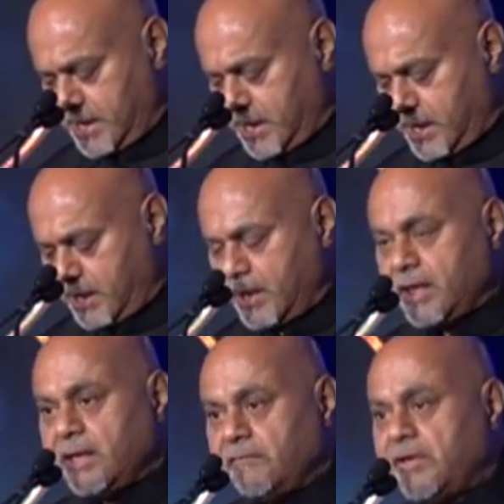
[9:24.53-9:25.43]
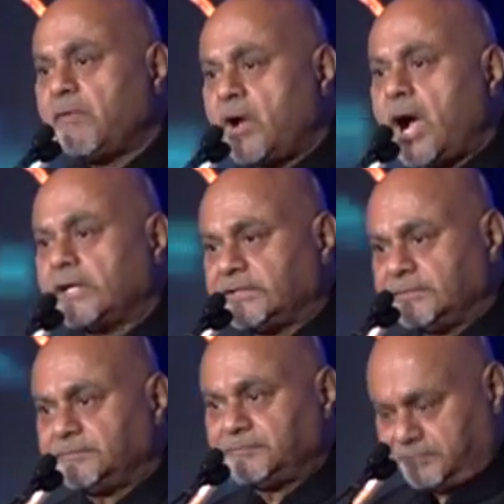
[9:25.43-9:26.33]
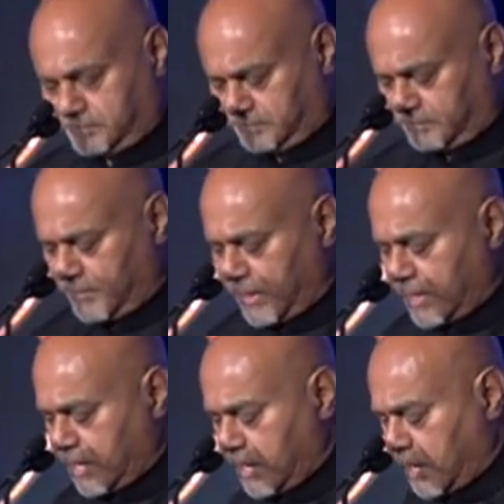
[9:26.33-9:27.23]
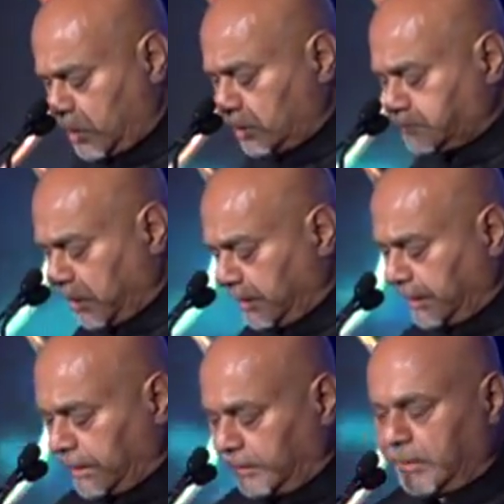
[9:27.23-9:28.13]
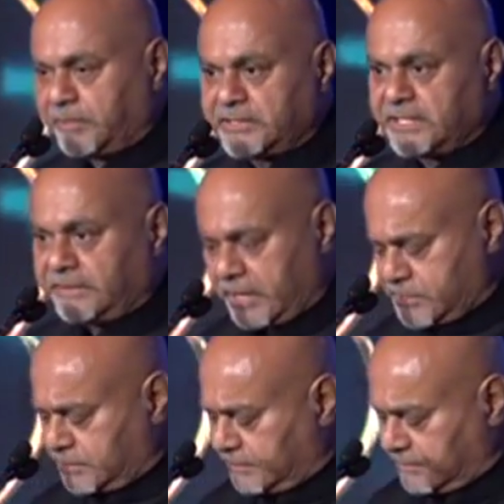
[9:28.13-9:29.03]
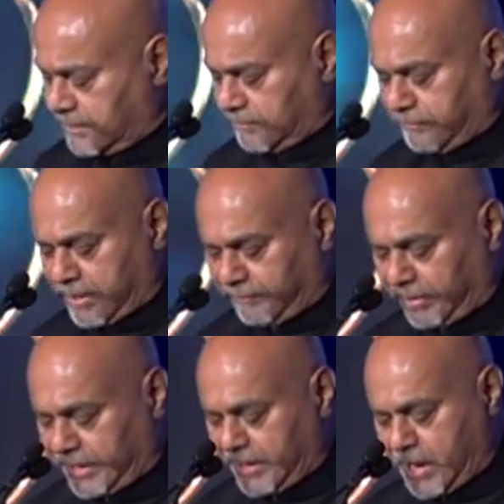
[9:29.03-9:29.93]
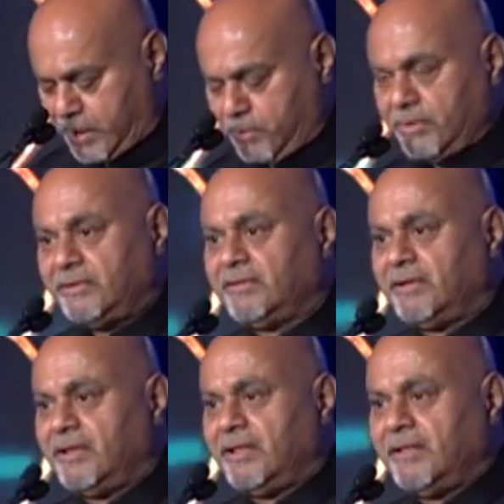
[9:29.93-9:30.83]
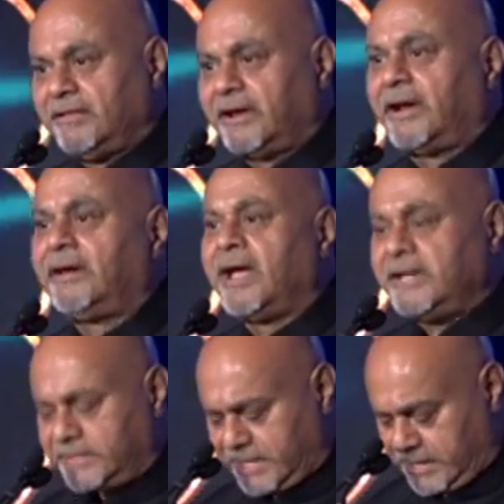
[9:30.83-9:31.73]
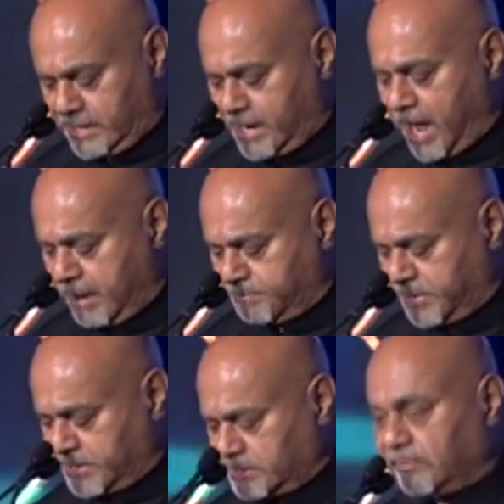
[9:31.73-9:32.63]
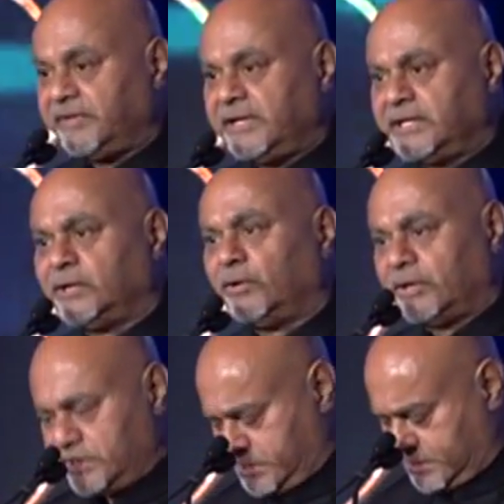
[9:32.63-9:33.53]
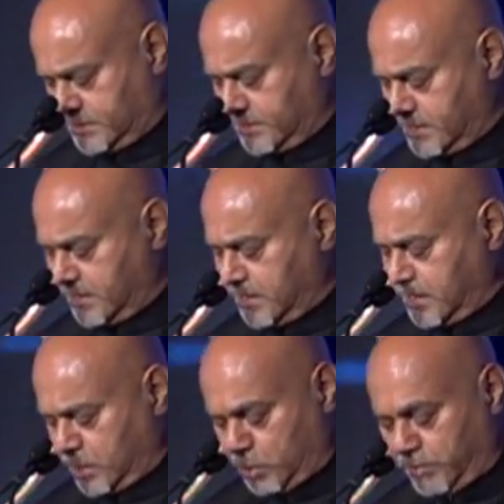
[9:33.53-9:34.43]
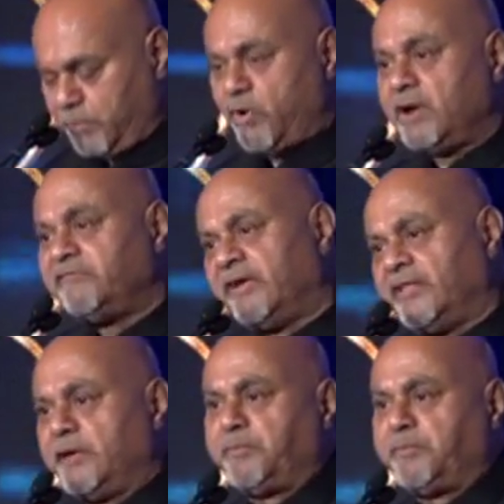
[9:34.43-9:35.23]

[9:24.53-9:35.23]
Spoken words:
We have got a good political representation federally now. There are 19 MPs of Indian origin. Do we want further proof?